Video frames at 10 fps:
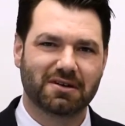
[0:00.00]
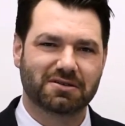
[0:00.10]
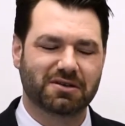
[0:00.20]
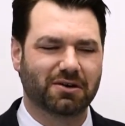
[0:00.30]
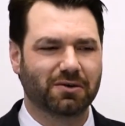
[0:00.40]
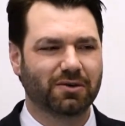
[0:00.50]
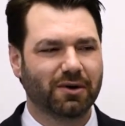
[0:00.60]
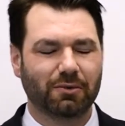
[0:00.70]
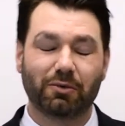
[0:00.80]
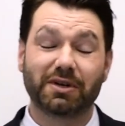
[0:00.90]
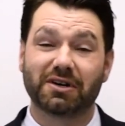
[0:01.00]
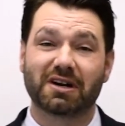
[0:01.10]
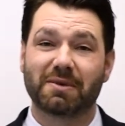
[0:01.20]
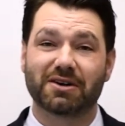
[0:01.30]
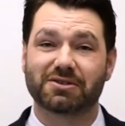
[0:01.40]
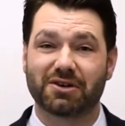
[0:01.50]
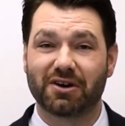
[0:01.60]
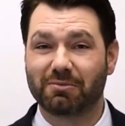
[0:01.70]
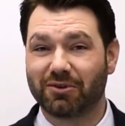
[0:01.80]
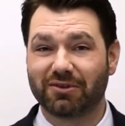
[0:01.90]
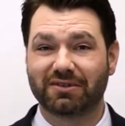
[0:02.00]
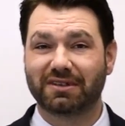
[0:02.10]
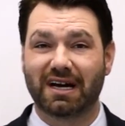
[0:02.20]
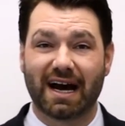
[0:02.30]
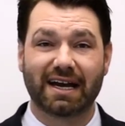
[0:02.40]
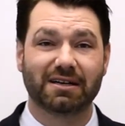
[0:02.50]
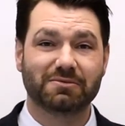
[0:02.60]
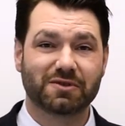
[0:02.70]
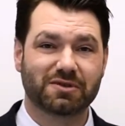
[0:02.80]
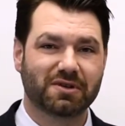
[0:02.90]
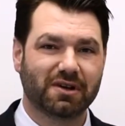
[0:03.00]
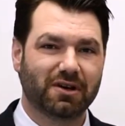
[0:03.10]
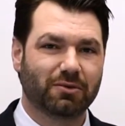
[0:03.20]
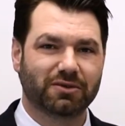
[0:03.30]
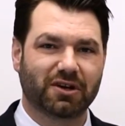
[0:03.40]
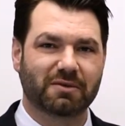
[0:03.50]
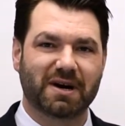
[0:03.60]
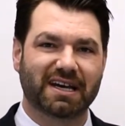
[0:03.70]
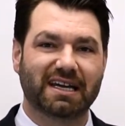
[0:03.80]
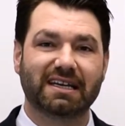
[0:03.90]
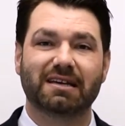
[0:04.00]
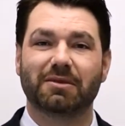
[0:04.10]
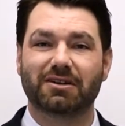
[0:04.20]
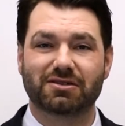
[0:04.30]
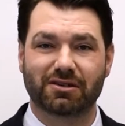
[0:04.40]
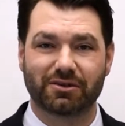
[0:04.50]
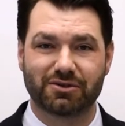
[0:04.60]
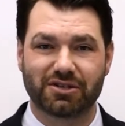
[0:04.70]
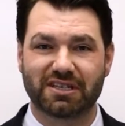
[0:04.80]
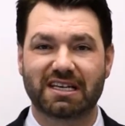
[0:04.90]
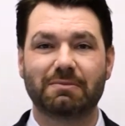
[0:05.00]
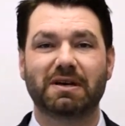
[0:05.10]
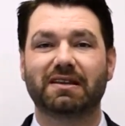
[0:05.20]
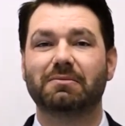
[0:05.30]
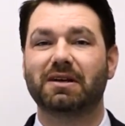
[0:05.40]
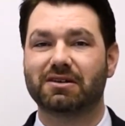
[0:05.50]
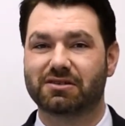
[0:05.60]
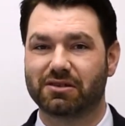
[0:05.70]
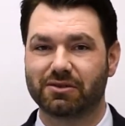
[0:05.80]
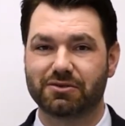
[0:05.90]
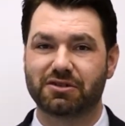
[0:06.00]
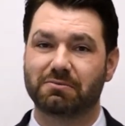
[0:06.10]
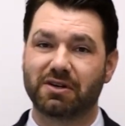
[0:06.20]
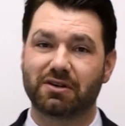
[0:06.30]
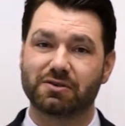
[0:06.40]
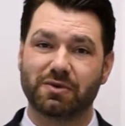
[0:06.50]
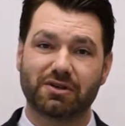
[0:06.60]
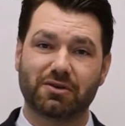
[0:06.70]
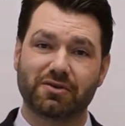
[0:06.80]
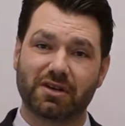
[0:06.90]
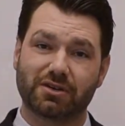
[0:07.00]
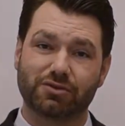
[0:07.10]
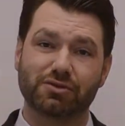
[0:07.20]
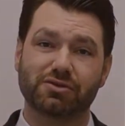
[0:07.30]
So when we talk about soluble items, we talk about getting them in a solution, keeping them in a solution, because we know that a true